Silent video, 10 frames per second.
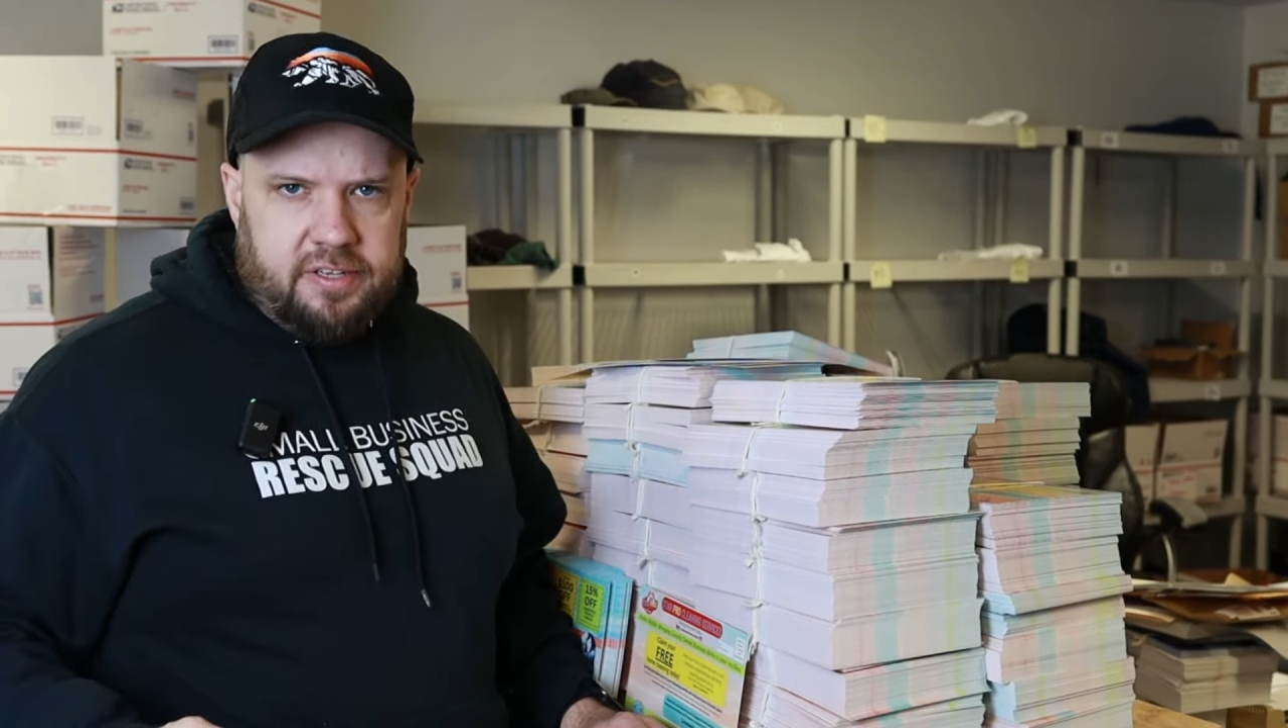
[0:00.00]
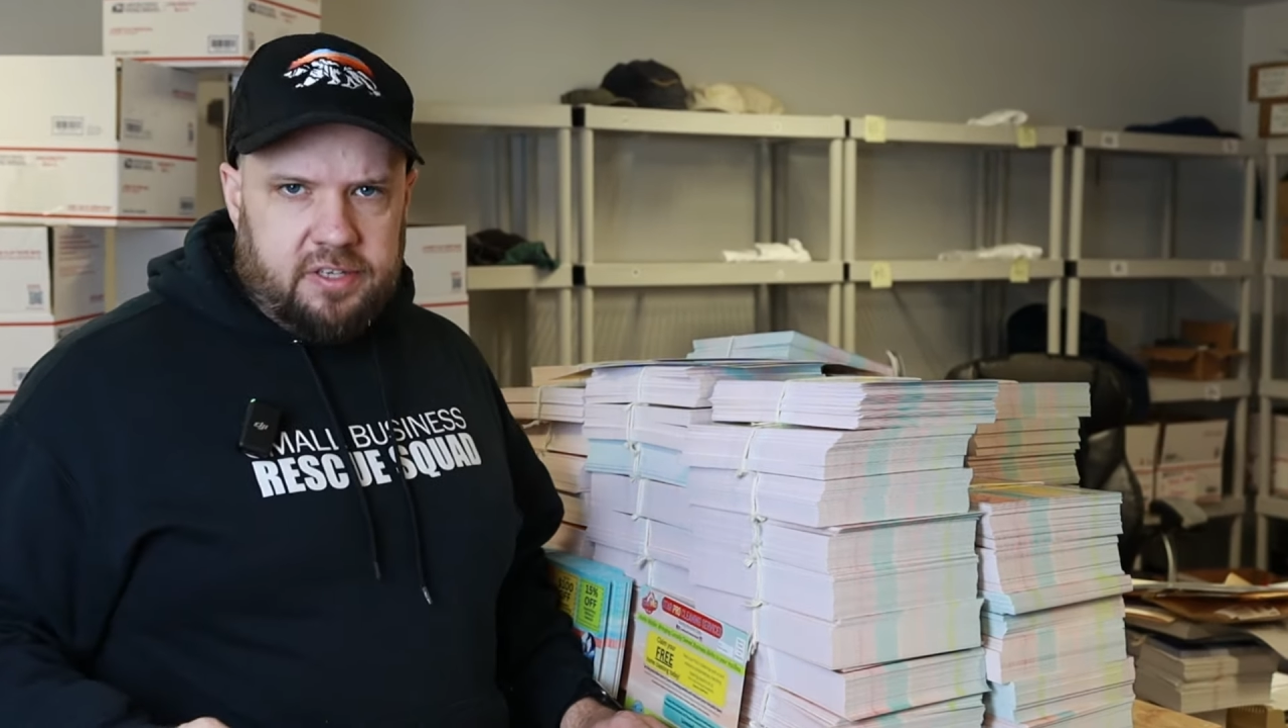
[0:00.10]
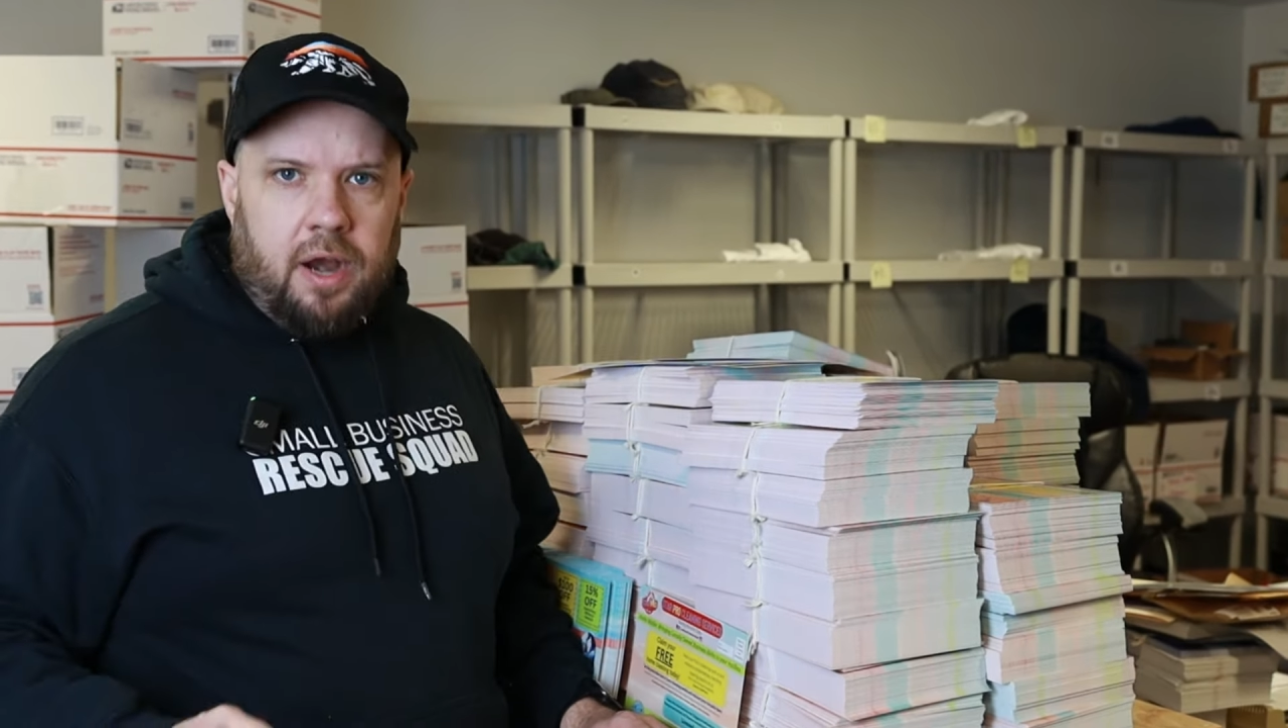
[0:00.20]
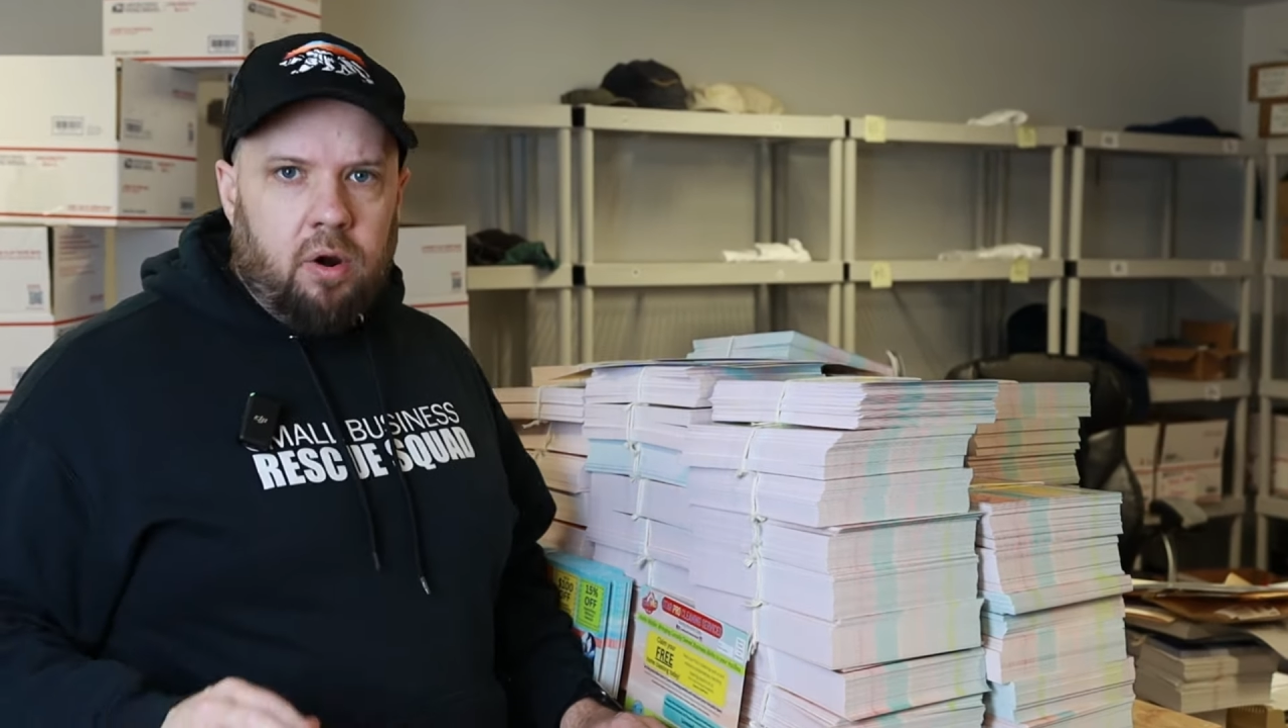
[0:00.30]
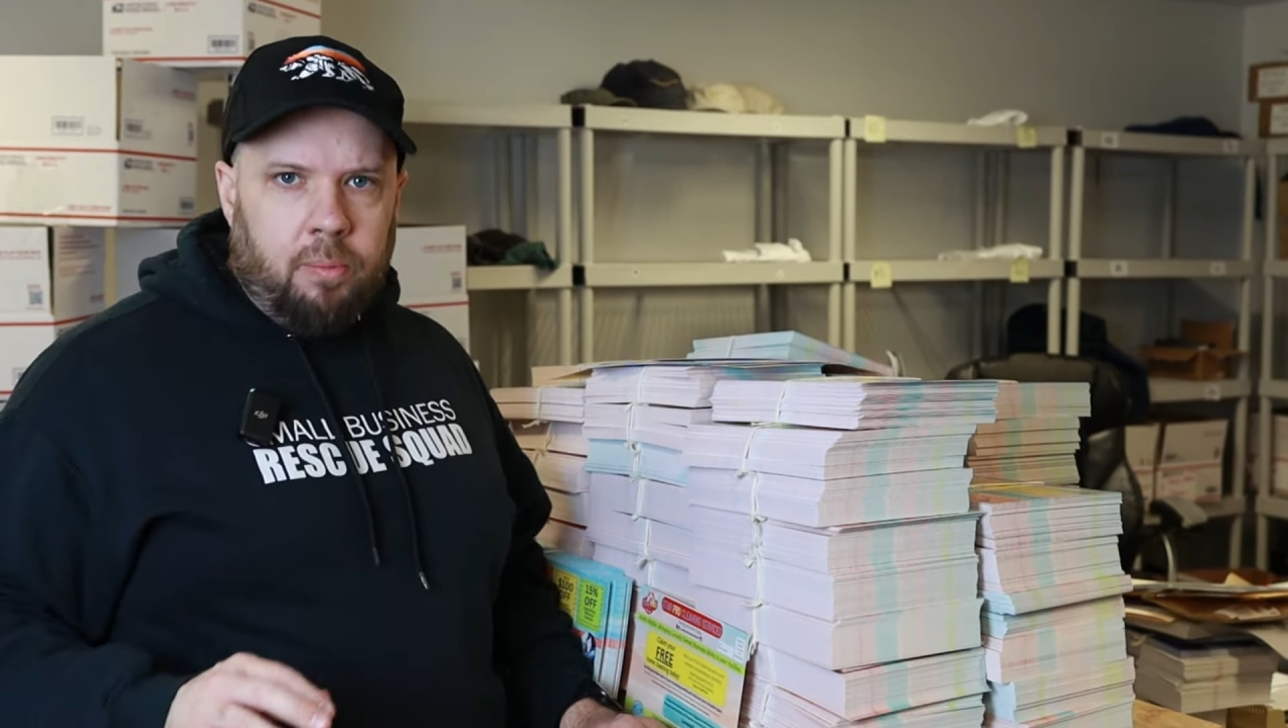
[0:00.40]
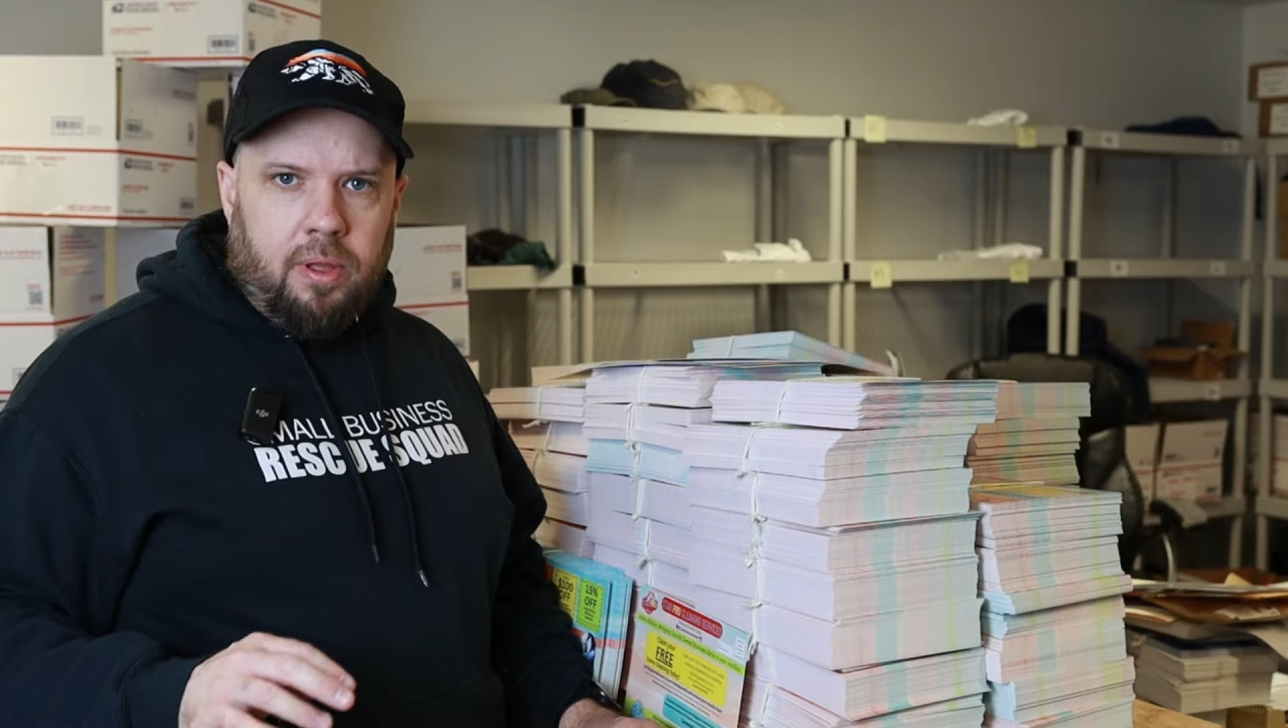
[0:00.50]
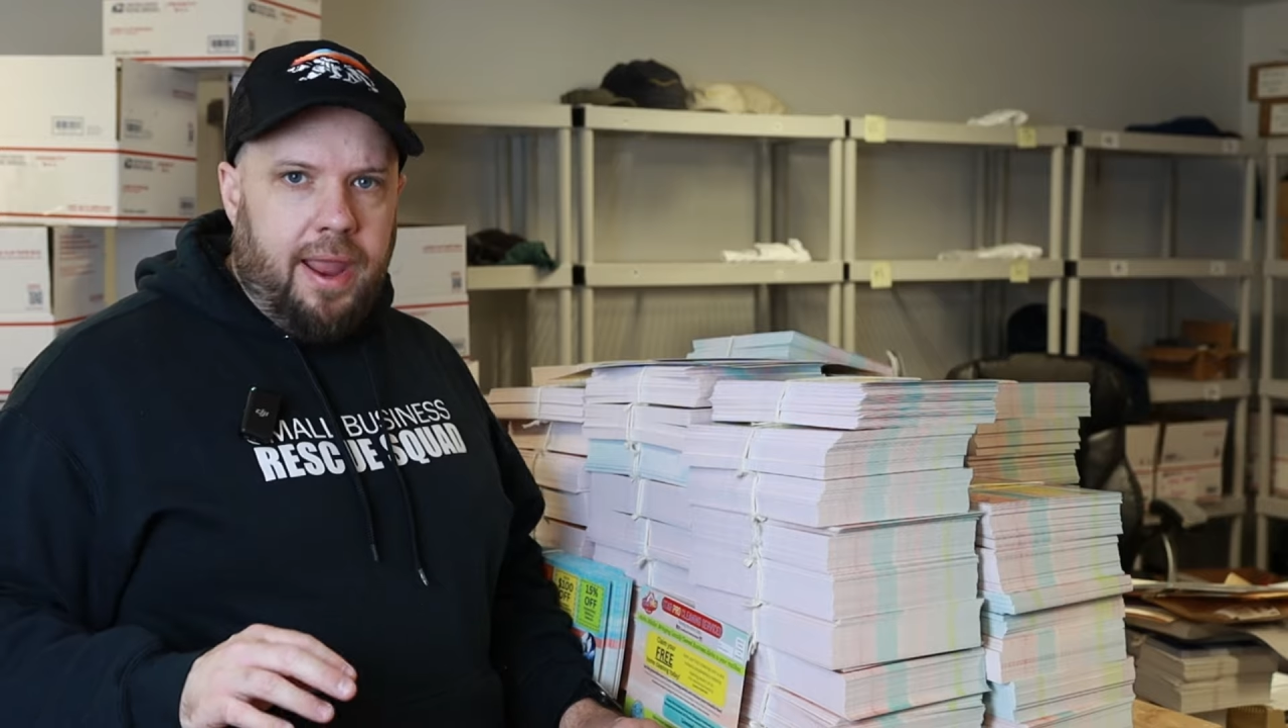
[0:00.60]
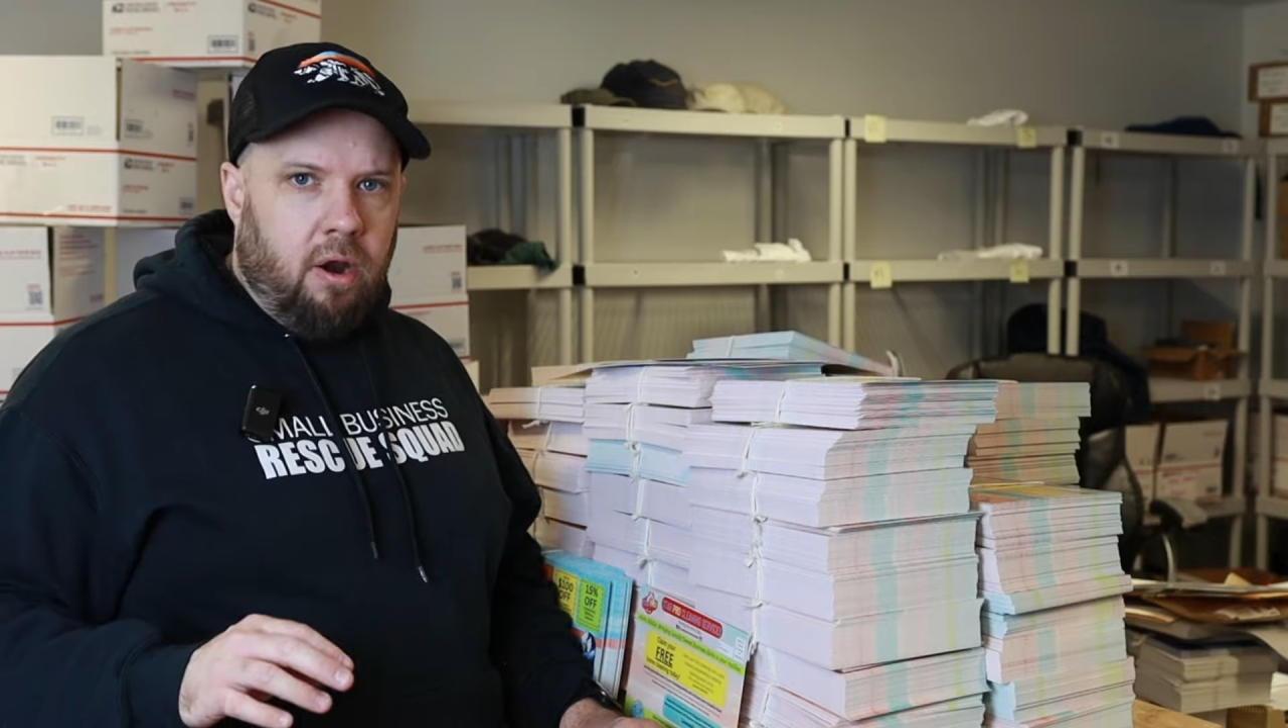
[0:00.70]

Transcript: desirable